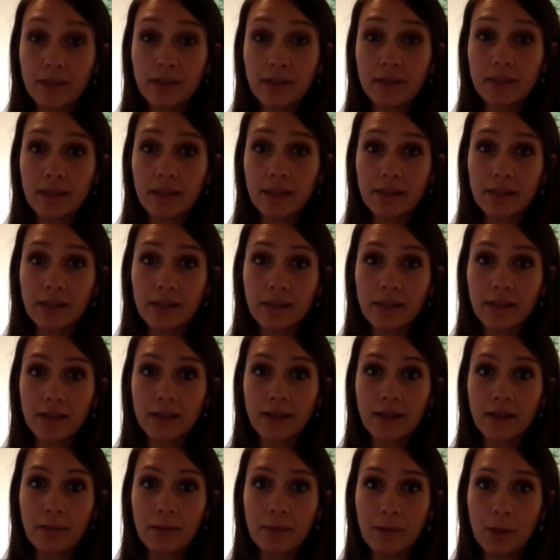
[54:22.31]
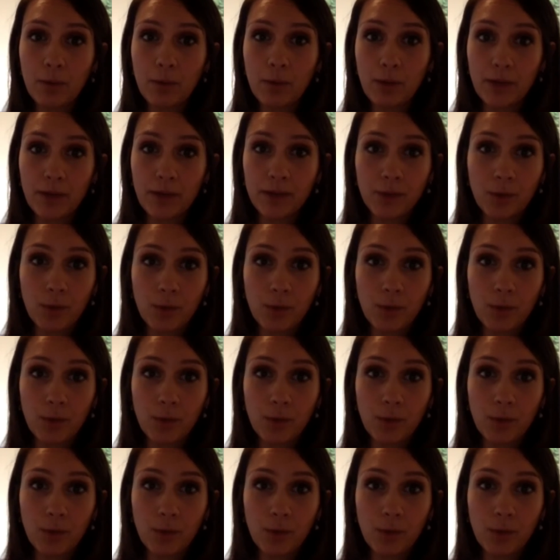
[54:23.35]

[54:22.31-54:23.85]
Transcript: thinking about what you